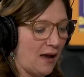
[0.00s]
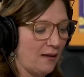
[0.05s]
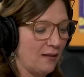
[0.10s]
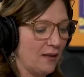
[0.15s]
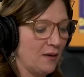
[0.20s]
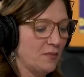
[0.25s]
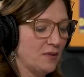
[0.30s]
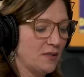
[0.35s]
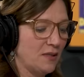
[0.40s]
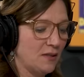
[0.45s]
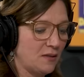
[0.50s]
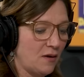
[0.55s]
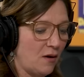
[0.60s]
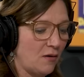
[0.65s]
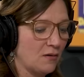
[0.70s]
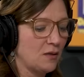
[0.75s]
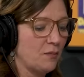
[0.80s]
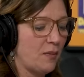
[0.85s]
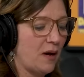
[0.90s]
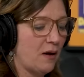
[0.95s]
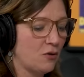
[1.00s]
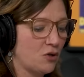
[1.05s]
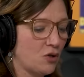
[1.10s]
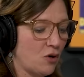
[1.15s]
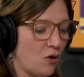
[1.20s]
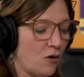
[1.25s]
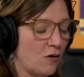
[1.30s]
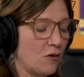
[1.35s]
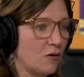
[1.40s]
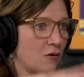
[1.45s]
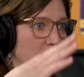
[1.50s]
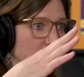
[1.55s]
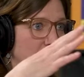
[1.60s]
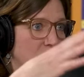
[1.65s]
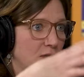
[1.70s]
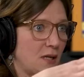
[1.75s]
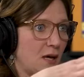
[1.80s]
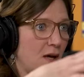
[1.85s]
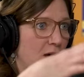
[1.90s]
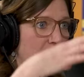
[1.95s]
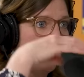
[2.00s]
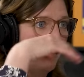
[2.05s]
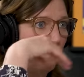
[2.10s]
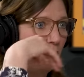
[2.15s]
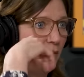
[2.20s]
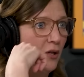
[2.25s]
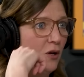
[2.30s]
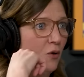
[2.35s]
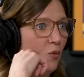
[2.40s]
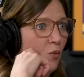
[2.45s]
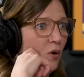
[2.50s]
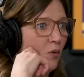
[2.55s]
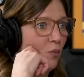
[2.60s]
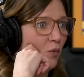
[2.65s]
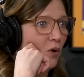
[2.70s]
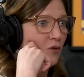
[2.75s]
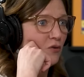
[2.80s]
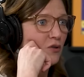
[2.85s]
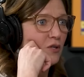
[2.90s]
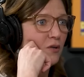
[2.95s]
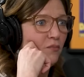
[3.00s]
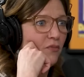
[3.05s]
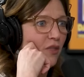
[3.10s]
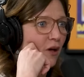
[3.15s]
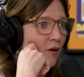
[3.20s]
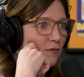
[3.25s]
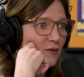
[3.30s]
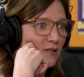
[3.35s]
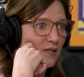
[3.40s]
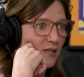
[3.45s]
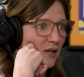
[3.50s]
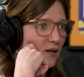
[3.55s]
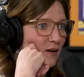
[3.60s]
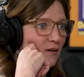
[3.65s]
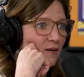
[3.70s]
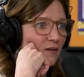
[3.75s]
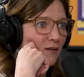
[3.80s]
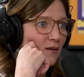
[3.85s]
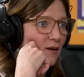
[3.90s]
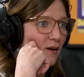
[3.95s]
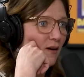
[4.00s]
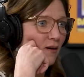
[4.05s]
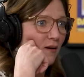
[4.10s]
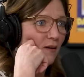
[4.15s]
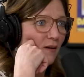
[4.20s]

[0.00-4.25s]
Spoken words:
High Limits has talked about charters. You know, what are some thoughts there?